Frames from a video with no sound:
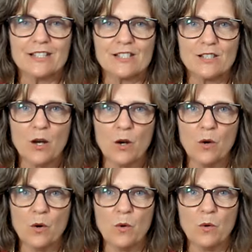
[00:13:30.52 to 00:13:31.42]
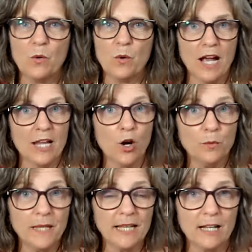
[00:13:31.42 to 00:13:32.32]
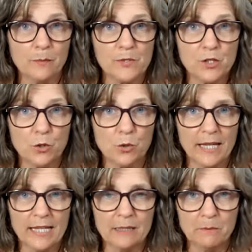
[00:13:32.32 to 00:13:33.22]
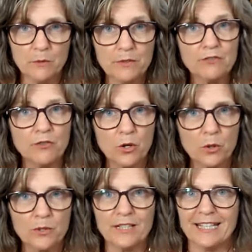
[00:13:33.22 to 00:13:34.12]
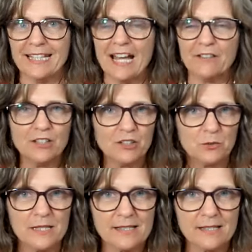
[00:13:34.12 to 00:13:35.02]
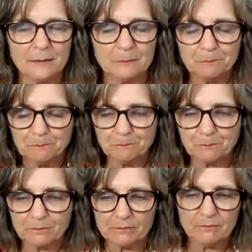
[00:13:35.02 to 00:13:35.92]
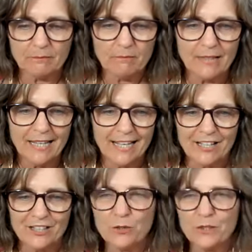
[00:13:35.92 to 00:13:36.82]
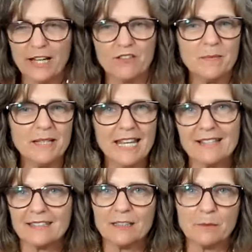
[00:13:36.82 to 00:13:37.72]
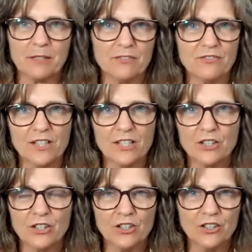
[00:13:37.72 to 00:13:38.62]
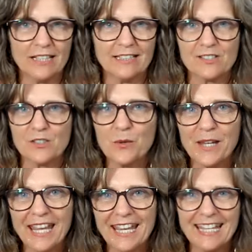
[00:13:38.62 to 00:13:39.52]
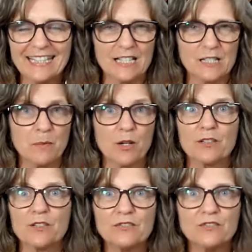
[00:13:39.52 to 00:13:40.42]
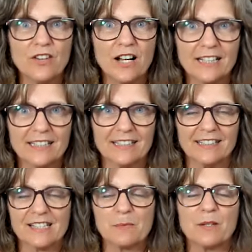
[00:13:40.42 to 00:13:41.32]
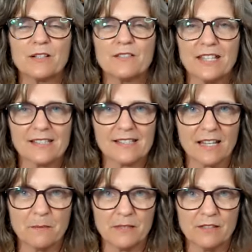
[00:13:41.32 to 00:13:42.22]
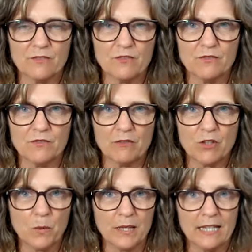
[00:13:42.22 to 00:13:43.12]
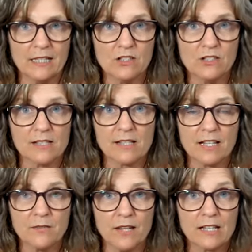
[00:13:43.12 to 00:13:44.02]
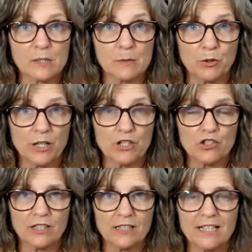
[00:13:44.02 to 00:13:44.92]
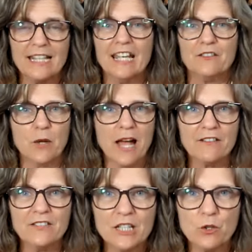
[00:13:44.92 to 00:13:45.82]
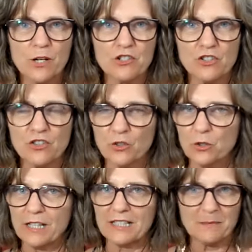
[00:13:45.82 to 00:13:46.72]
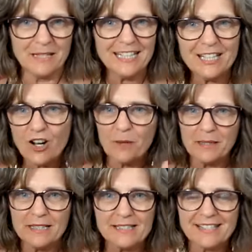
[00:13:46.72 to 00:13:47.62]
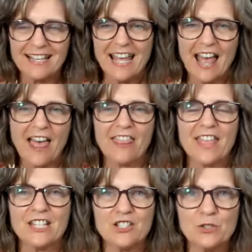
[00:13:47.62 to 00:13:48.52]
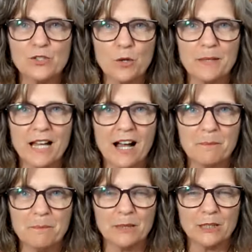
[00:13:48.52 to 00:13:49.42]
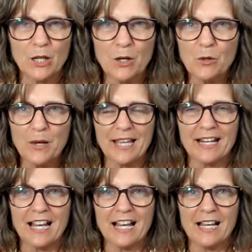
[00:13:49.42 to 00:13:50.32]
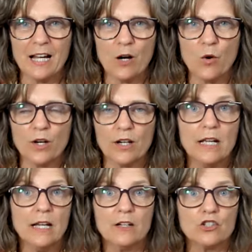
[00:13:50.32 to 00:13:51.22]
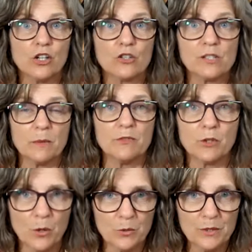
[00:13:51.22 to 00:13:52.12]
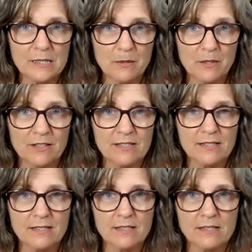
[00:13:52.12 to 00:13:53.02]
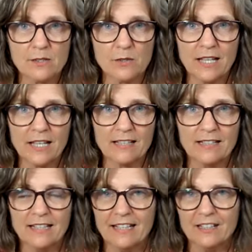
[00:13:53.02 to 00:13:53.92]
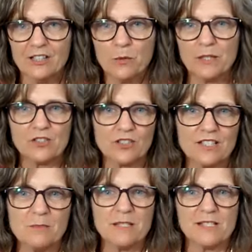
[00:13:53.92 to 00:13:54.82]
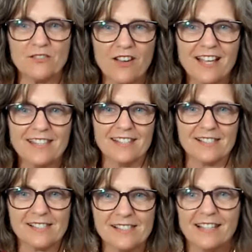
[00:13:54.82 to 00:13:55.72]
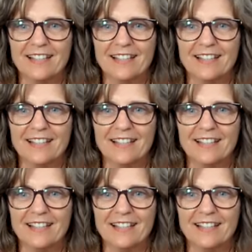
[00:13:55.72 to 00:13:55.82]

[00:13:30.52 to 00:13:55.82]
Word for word: So I hope that helps you in moving forward in having a threesome. Know that everybody has a little bit of fear, and that's okay, and that's part of the fun. That's part of the excitement of going into this kind of exploration. If you have any questions or you'd like to make any comments, then do so below, and or share some of your own experiences so that, you know, we can start to demystify this